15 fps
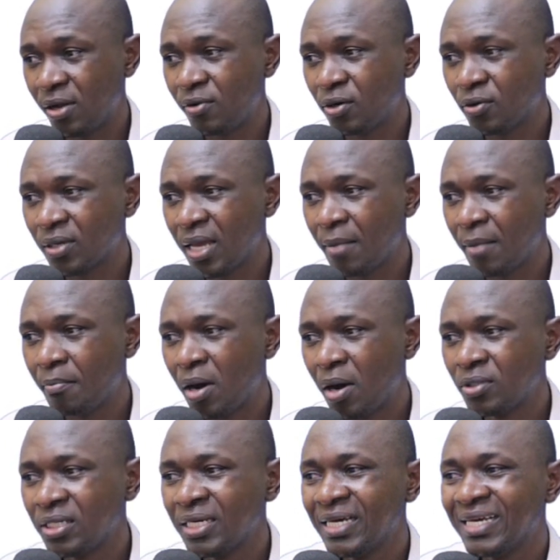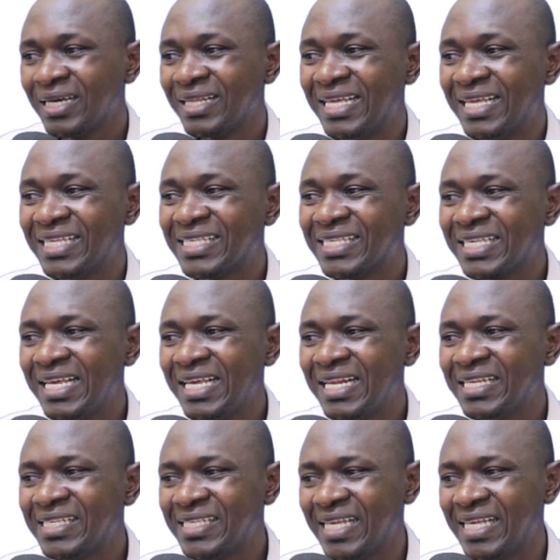talking about the skill
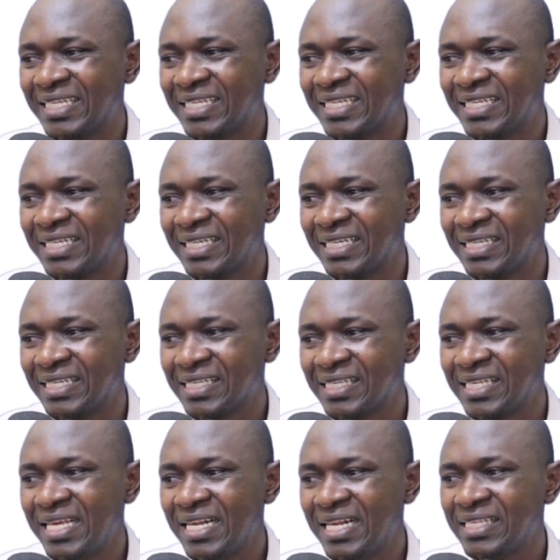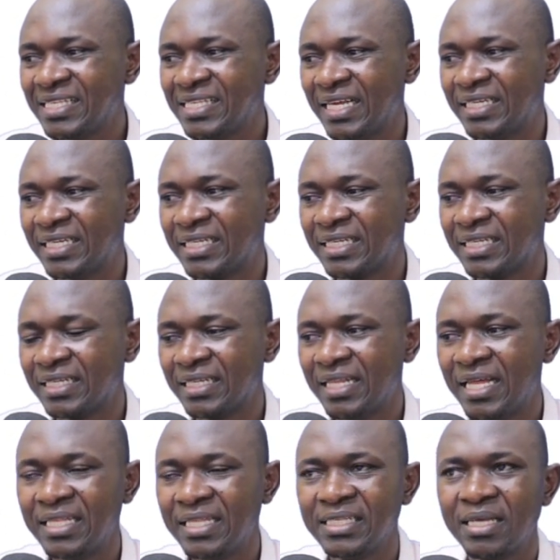set
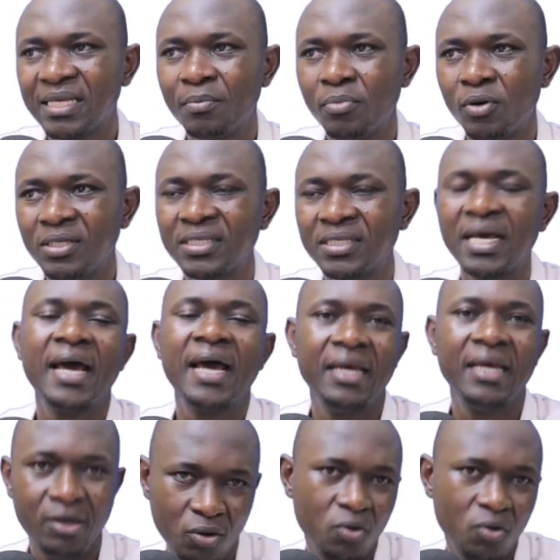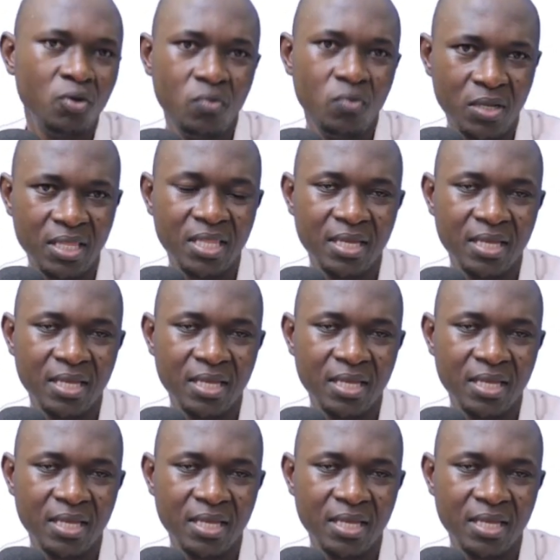that these employees are endowed with.